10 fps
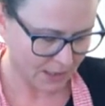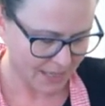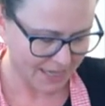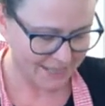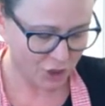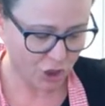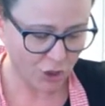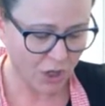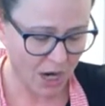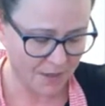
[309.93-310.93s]
It's
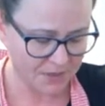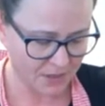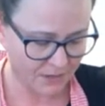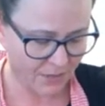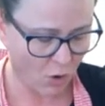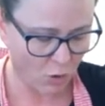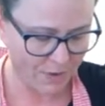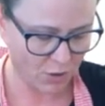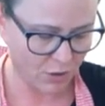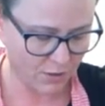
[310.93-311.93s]
2 cups of whole
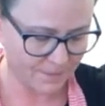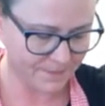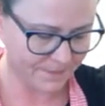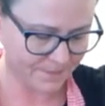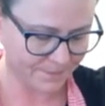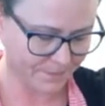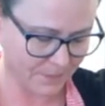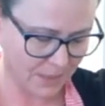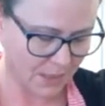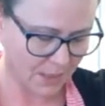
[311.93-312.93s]
milk.
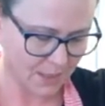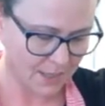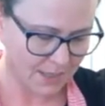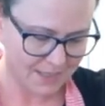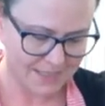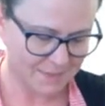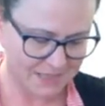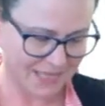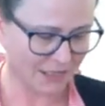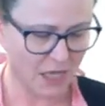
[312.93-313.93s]
Seems
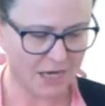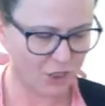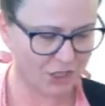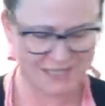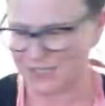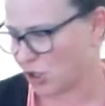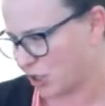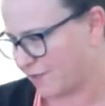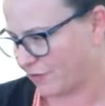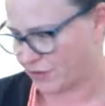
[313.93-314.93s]
like a lot of cheese
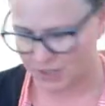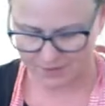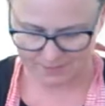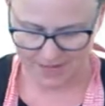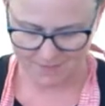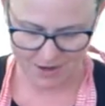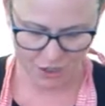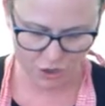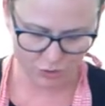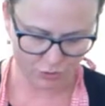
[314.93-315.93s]
sauce for that amount of
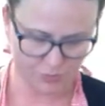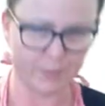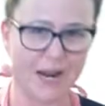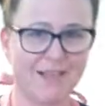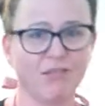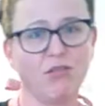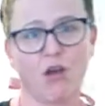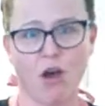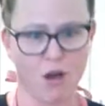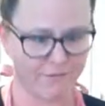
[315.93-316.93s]
noodles, but I
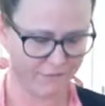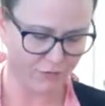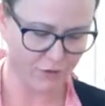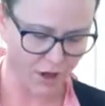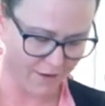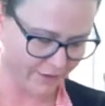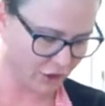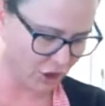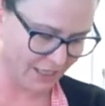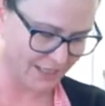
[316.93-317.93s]
love, love a
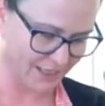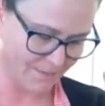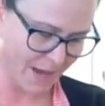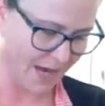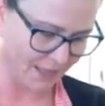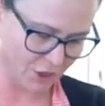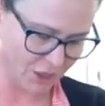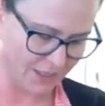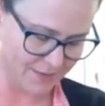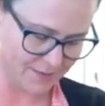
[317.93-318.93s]
cheesy mac and
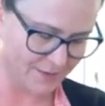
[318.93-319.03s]
cheese.